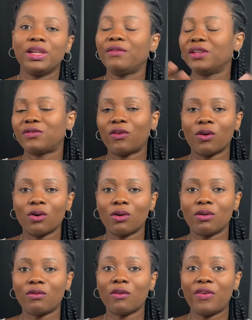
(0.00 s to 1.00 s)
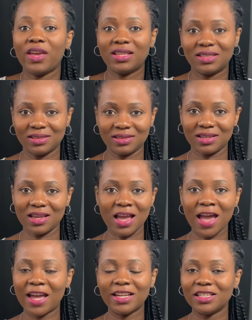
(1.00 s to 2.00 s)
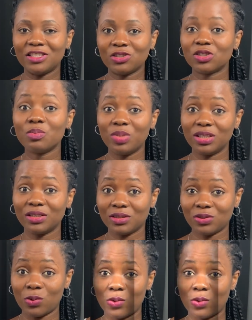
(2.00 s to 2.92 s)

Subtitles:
it for fate, and it shouldn't be so.